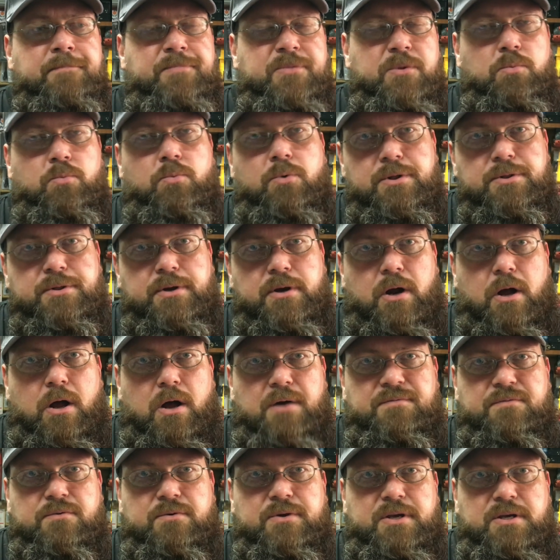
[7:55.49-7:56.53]
And one of their
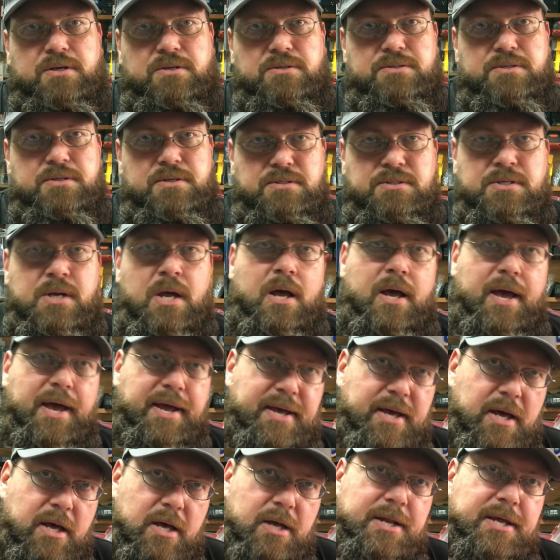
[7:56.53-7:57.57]
offerings is a
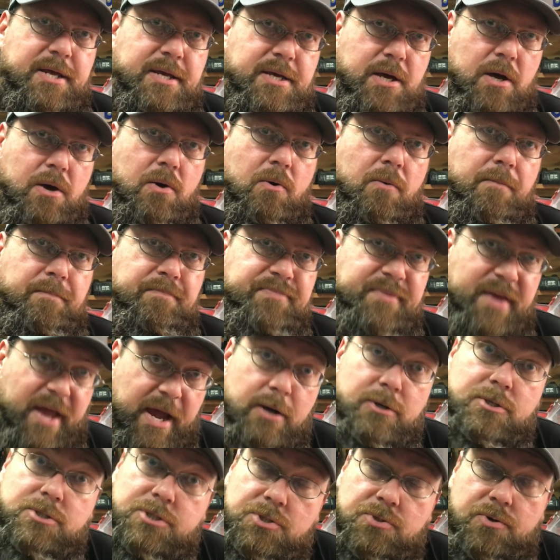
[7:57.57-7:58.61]
Honeycomb
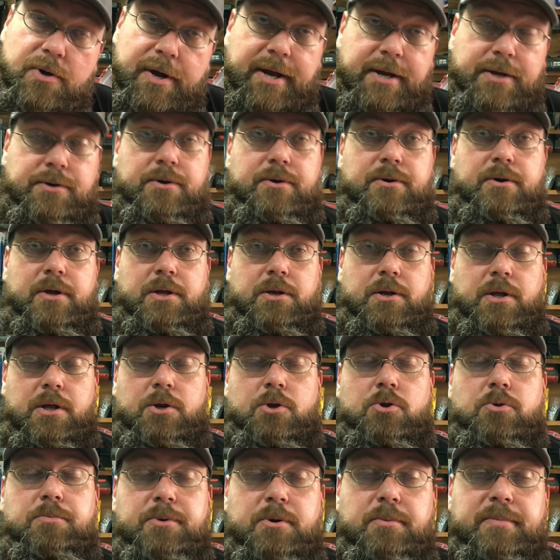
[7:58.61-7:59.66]
Air Straightener,
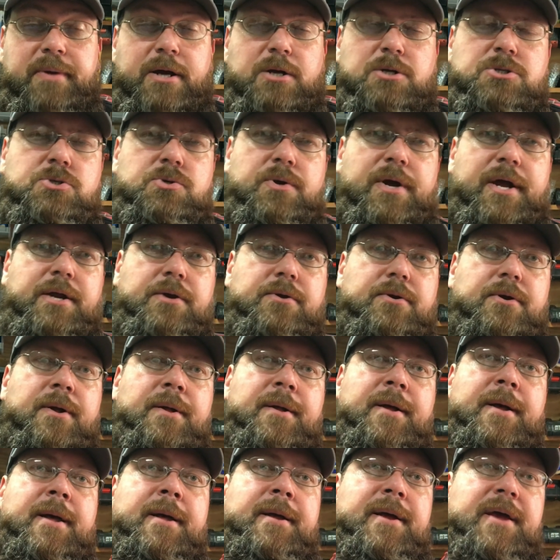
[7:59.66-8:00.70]
aluminum air straightener,
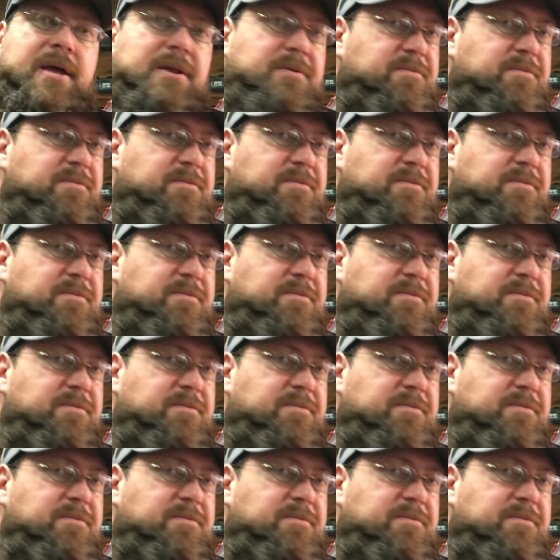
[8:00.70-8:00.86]
in